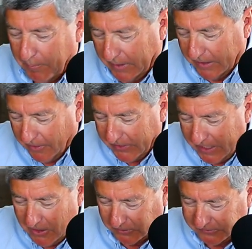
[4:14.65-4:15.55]
but nothing
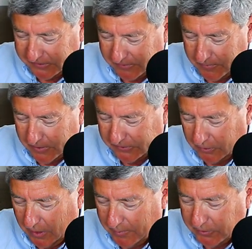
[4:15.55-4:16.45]
else.
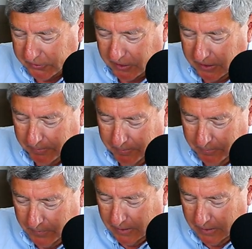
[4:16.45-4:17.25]
So I'm just going to